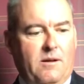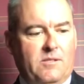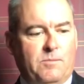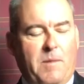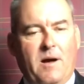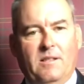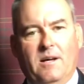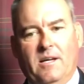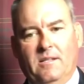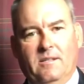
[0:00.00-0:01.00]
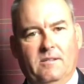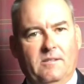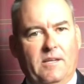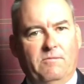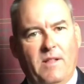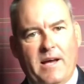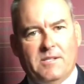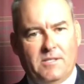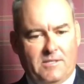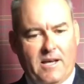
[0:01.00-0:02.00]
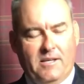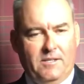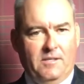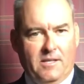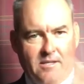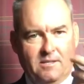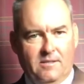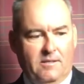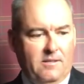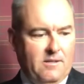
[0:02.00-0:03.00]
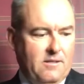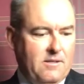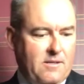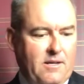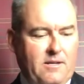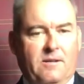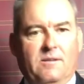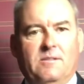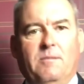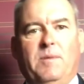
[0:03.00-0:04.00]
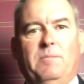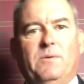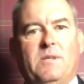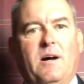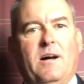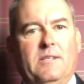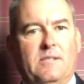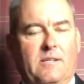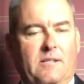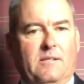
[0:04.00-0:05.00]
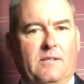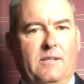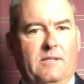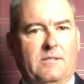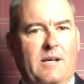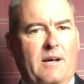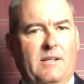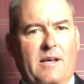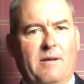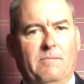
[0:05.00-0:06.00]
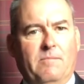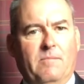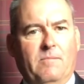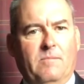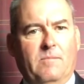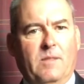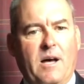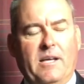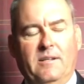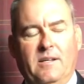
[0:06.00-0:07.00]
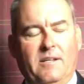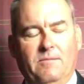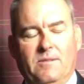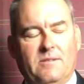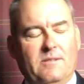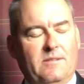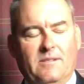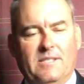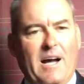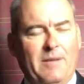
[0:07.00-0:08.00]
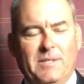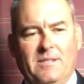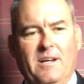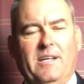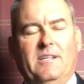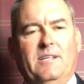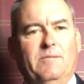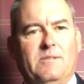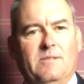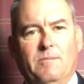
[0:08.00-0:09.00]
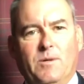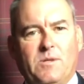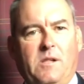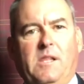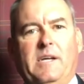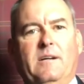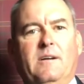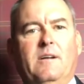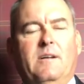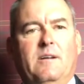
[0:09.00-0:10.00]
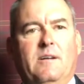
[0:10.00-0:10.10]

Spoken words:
spotlight that flashes at you that can kind of hurt some people's eyes. It's kind of that light, and it was diamond-like. It was the most clear